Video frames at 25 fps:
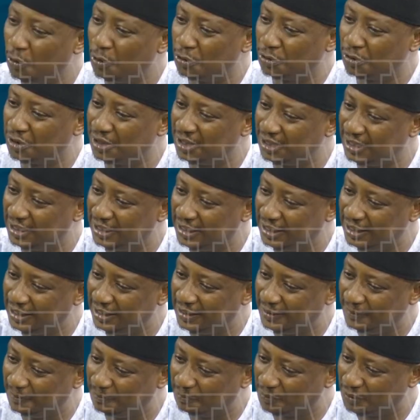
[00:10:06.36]
also
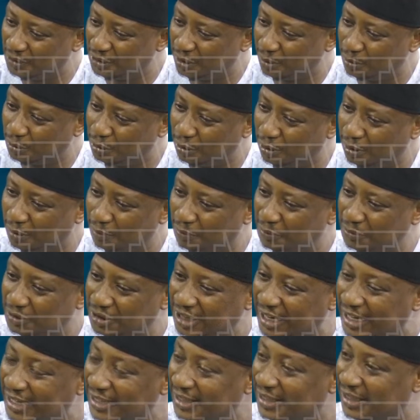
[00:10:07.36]
see some sort of
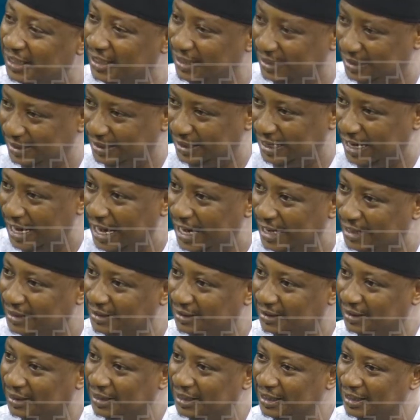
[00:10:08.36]
changes
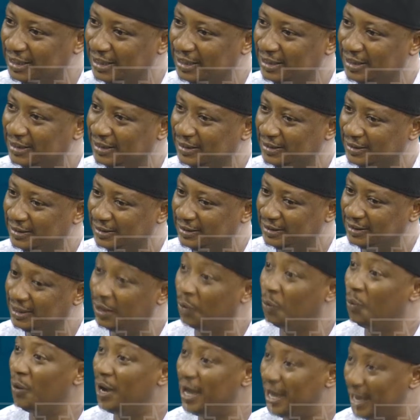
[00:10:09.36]
in
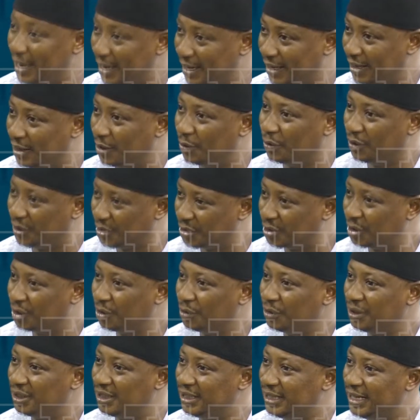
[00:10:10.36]
the way, you know, the
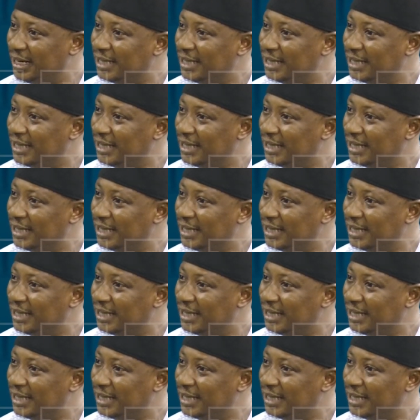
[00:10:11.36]
security